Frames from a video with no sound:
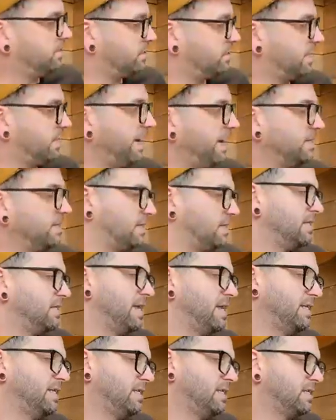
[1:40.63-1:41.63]
Tasty,
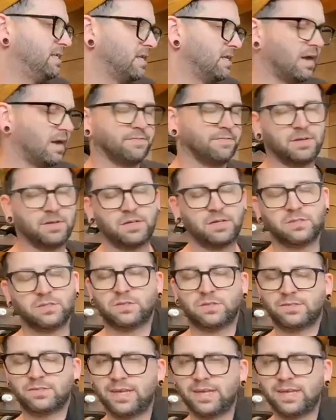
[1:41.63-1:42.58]
tasty stuff. So let's